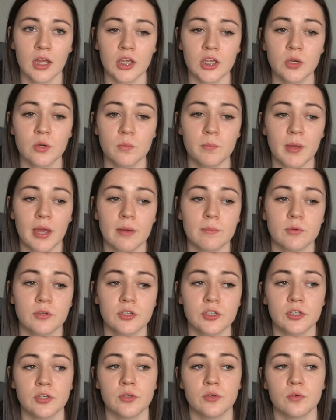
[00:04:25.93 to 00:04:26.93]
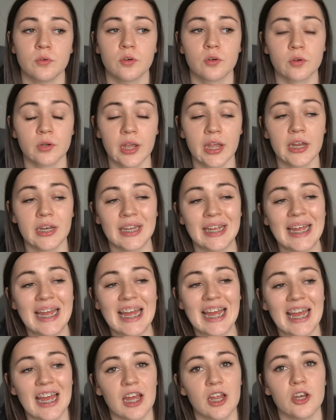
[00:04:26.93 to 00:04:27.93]
You would be able to create
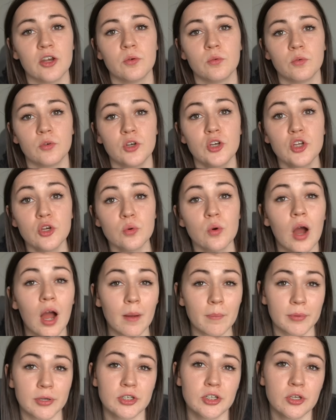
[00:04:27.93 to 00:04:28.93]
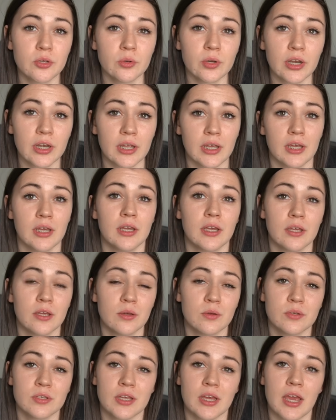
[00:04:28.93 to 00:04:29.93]
a new opportunity
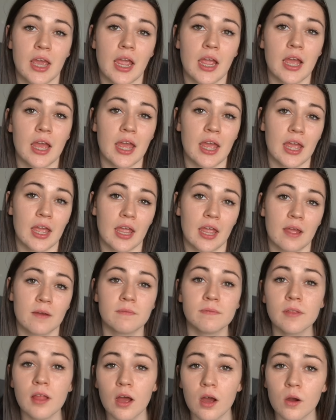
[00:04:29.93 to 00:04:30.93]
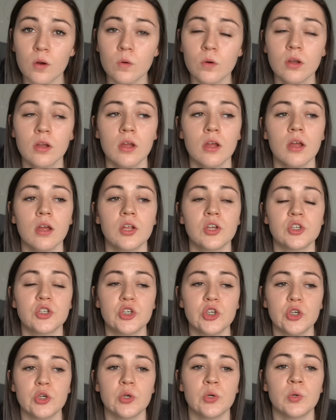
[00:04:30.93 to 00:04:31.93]
using a flow
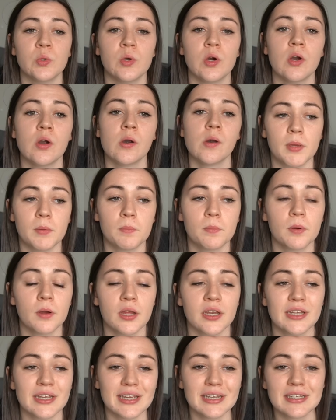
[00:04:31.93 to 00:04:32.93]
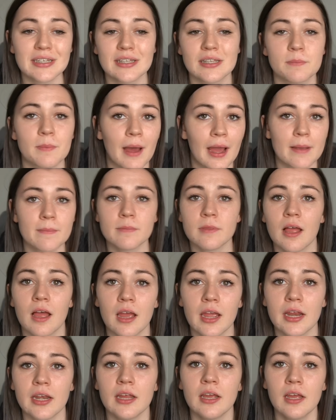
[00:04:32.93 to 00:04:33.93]
to be put into the
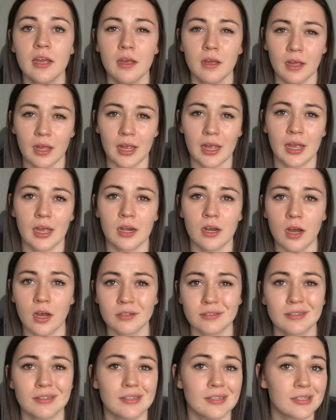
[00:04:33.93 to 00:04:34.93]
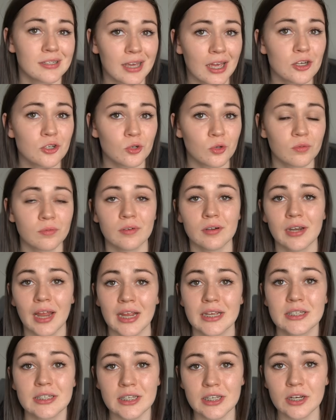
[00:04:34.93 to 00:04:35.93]
pipeline and onto the schedule for
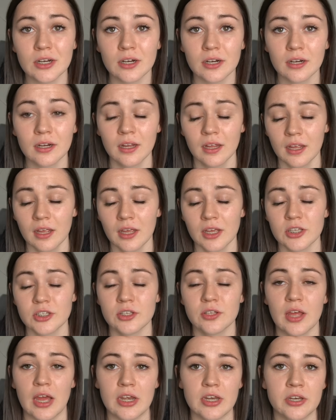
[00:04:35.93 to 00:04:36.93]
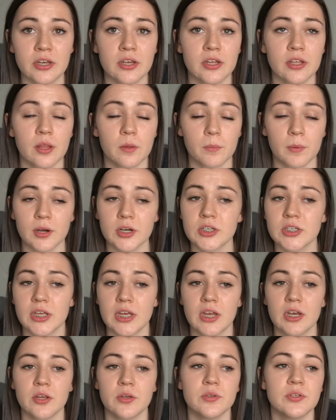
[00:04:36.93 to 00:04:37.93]
next year so then the
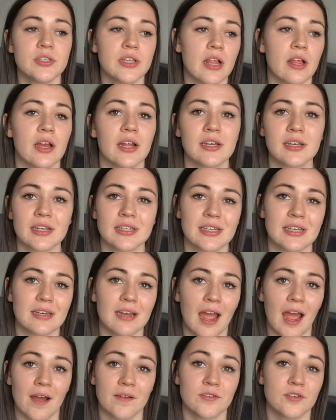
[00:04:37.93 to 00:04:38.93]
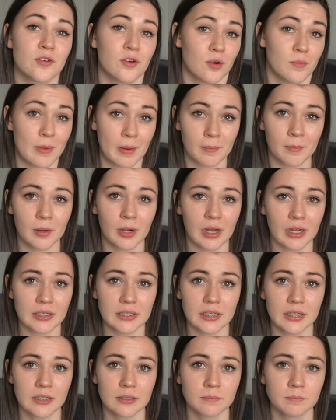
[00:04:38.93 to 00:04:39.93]
person who's selling doesn't have to remember it.